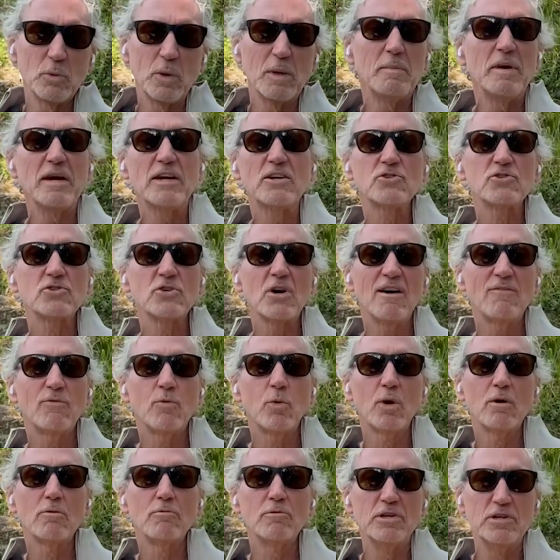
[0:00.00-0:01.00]
We make
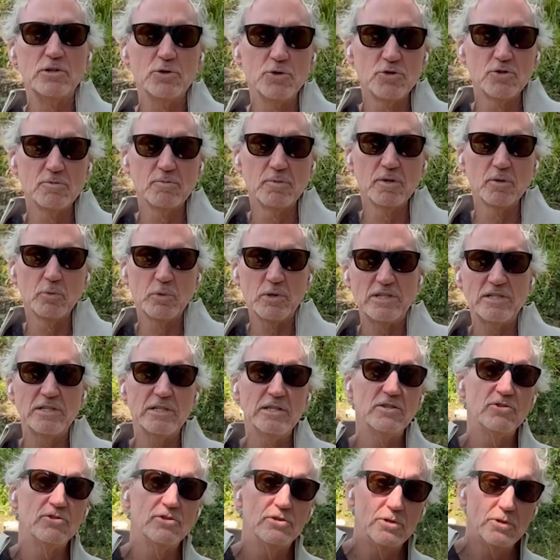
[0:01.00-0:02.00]
software reusable. We
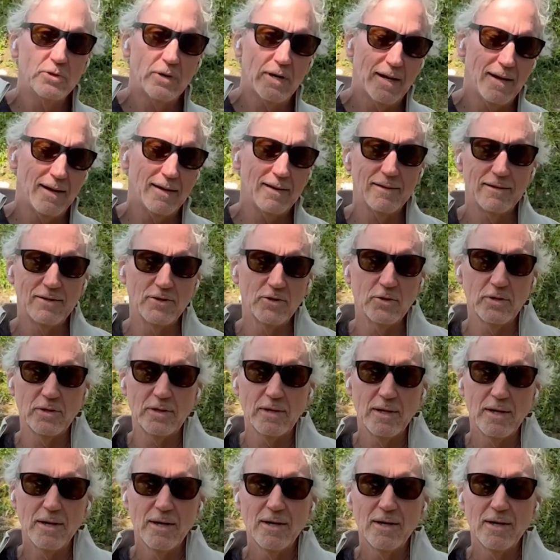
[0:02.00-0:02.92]
teach you how to do it.